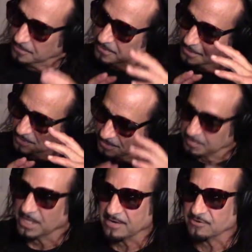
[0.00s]
the the
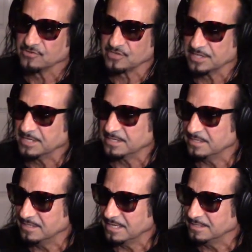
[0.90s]
players and
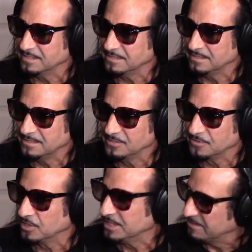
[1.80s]
the and the you know
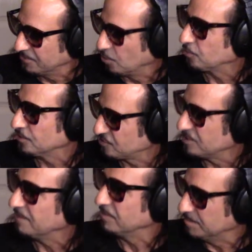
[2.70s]
the lead vocalists
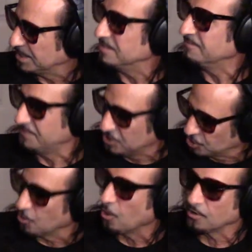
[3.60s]
and everybody, the
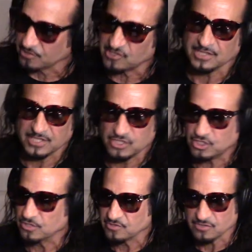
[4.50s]
feature artists on these
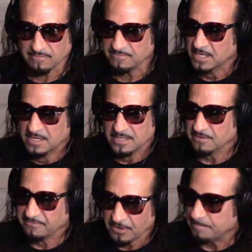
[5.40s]
shows, they're
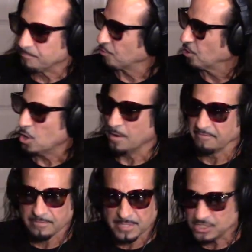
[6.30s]
they're very pro.
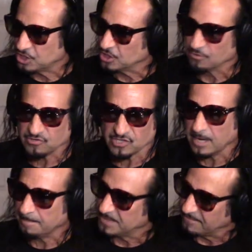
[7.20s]
Everybody shows up. They've